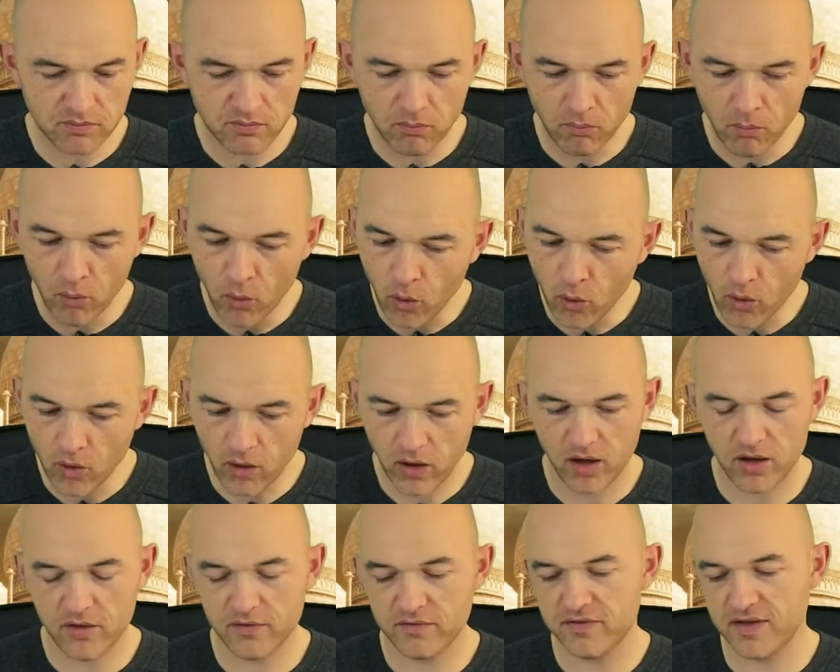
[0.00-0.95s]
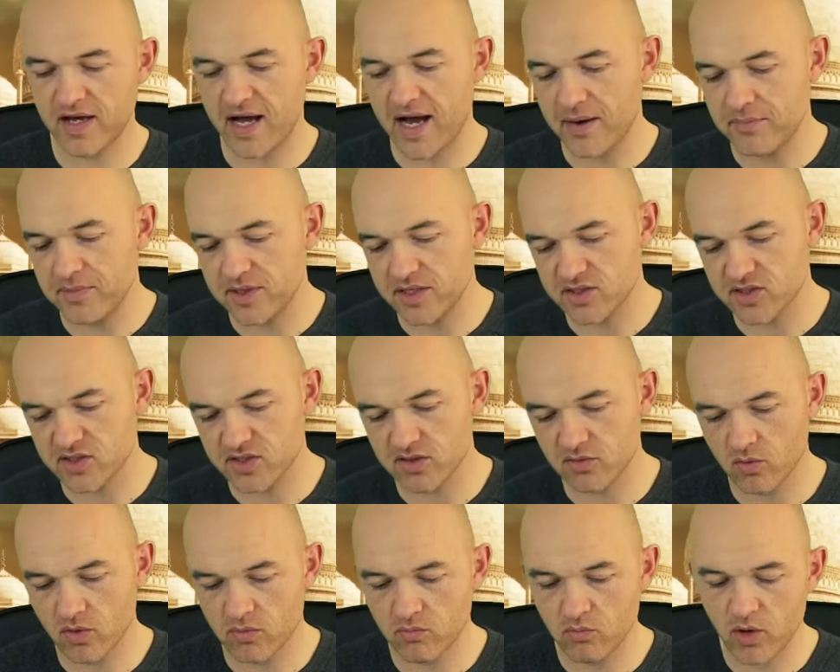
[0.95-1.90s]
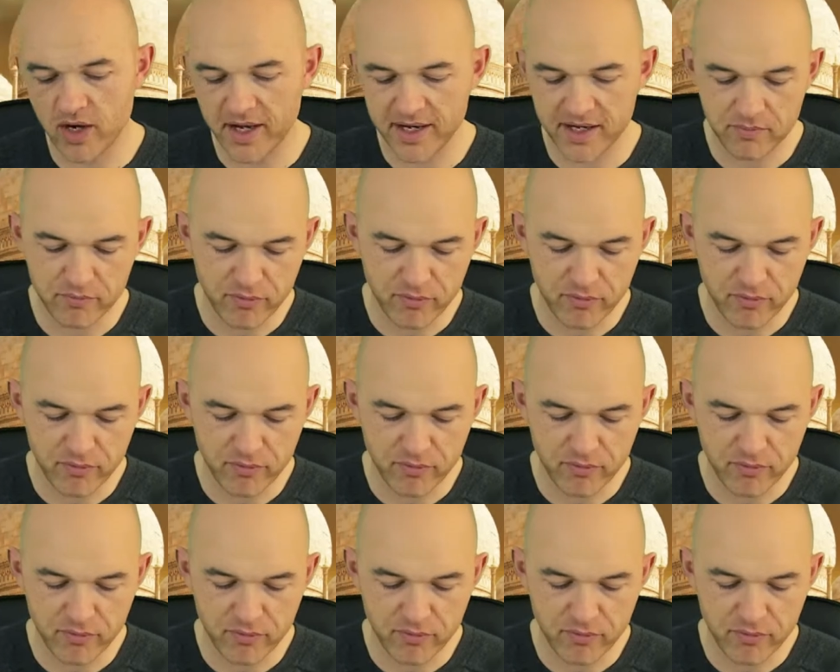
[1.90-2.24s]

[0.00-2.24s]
more of the habits and where he